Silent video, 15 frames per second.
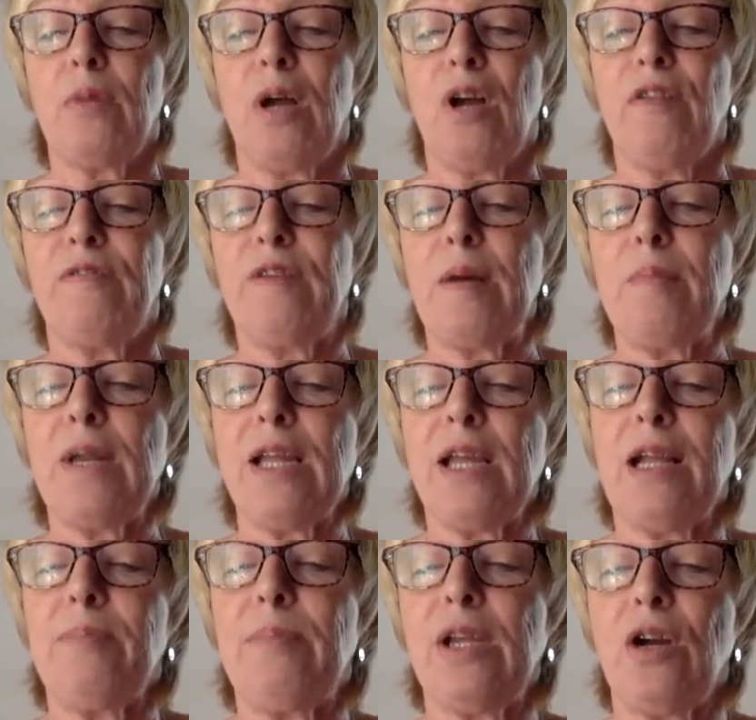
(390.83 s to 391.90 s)
her family
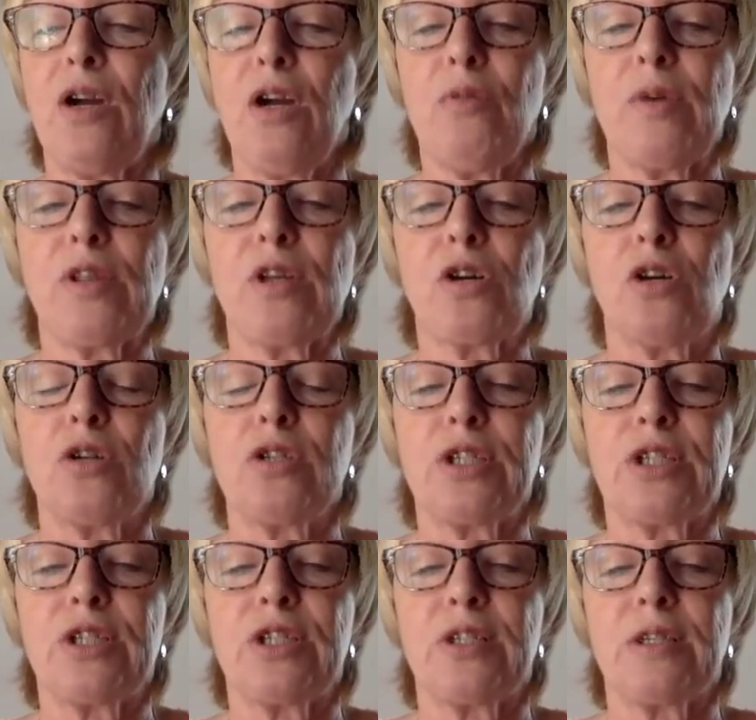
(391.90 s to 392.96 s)
helping her with the
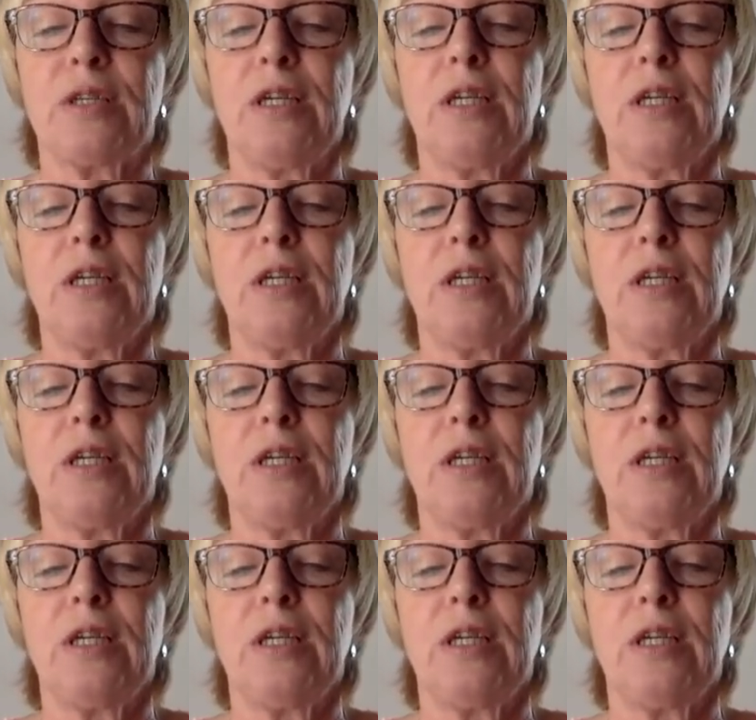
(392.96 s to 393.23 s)
costs,